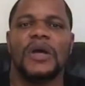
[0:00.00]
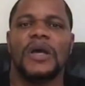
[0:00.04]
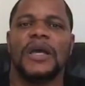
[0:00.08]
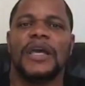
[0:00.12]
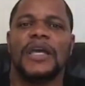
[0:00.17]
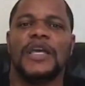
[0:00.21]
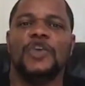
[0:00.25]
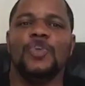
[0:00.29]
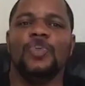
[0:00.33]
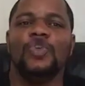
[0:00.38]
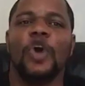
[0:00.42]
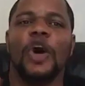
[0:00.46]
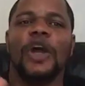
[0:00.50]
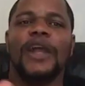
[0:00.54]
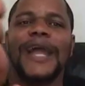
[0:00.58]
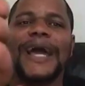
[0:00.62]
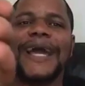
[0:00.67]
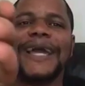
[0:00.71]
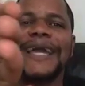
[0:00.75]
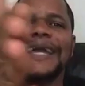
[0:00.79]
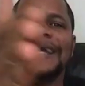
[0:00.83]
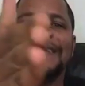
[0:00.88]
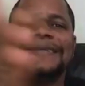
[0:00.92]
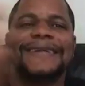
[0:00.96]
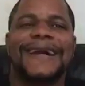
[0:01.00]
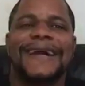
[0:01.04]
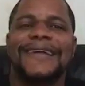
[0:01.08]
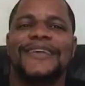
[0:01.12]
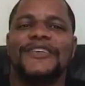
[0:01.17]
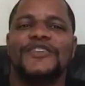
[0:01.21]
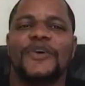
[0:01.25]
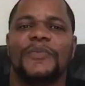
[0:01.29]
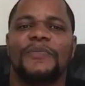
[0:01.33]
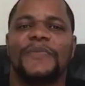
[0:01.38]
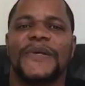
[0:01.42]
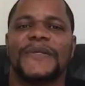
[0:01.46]
Simple. You don't
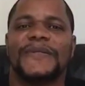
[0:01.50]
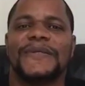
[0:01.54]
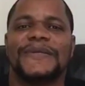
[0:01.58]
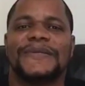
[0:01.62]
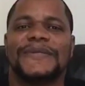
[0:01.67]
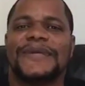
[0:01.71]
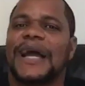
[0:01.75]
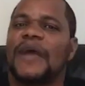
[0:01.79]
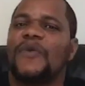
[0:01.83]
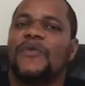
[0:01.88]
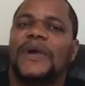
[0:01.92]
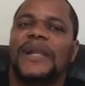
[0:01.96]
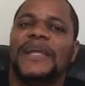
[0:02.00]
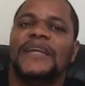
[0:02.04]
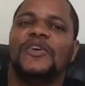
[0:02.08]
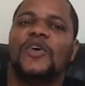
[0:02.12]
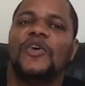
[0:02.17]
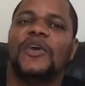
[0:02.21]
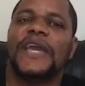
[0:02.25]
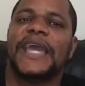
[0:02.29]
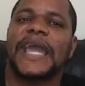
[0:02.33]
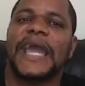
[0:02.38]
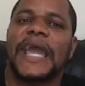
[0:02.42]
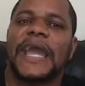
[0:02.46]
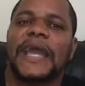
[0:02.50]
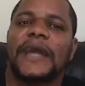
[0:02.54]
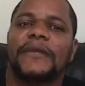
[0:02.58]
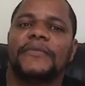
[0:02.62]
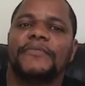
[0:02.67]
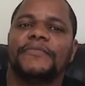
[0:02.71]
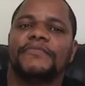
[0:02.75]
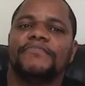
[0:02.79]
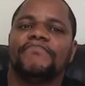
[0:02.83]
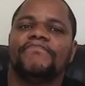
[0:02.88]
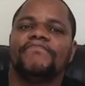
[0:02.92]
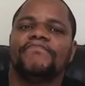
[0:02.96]
like it? That is your business. I really
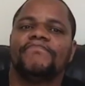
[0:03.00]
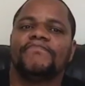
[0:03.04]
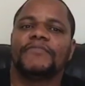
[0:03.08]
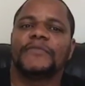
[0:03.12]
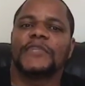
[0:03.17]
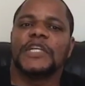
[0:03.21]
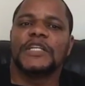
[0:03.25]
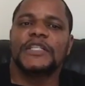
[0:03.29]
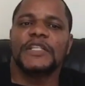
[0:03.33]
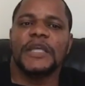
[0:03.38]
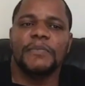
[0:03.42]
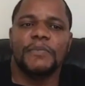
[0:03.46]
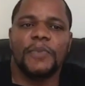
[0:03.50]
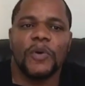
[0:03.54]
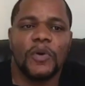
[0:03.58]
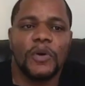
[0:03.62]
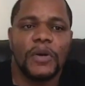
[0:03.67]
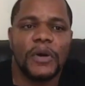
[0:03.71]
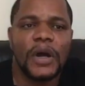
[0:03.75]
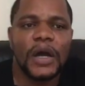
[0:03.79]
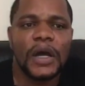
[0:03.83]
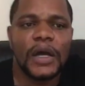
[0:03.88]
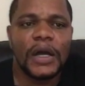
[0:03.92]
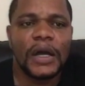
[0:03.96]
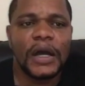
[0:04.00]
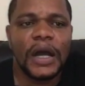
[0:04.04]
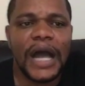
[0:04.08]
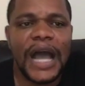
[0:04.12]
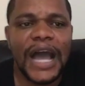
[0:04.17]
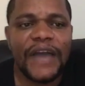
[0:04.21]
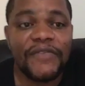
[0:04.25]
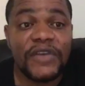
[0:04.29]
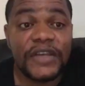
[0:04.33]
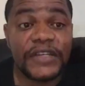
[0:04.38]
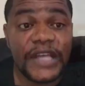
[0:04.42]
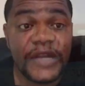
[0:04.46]
don't care. Simple.